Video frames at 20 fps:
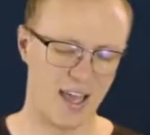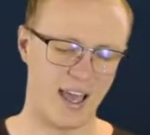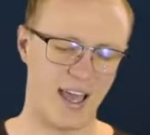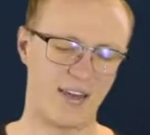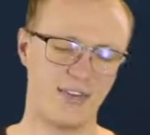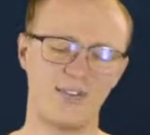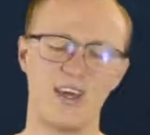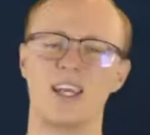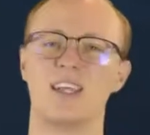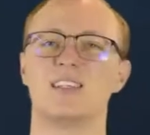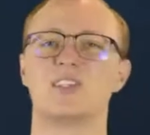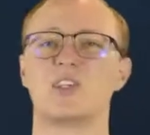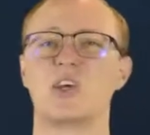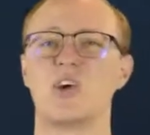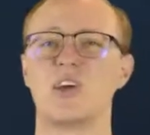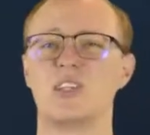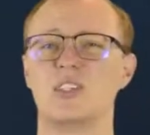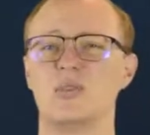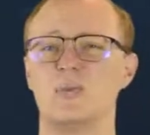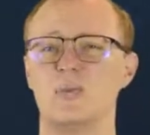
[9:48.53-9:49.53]
and that is
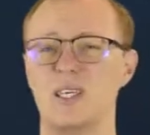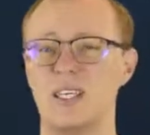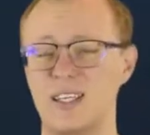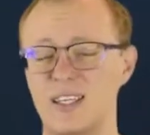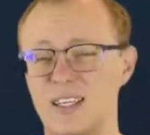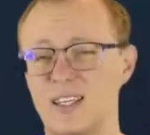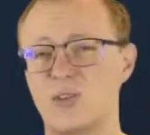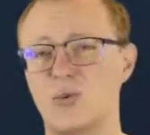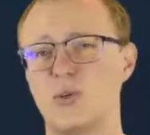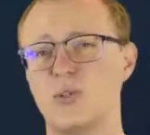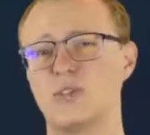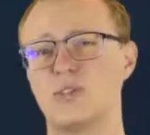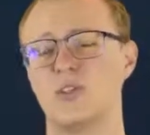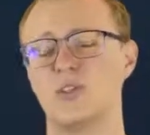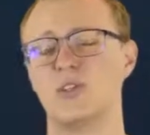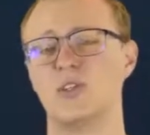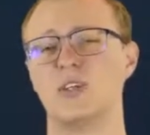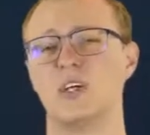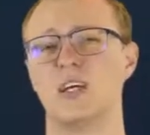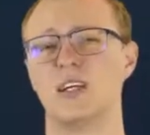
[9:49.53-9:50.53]
going to be equal
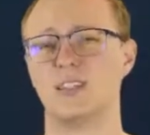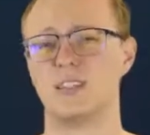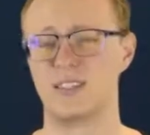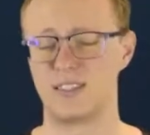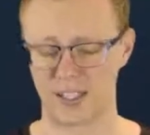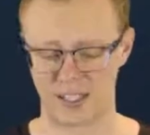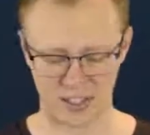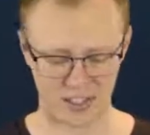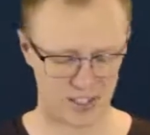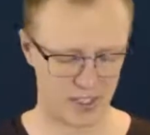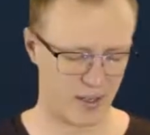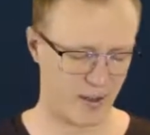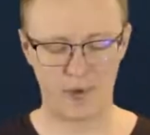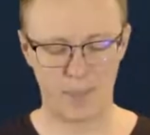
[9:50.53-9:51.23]
to 6.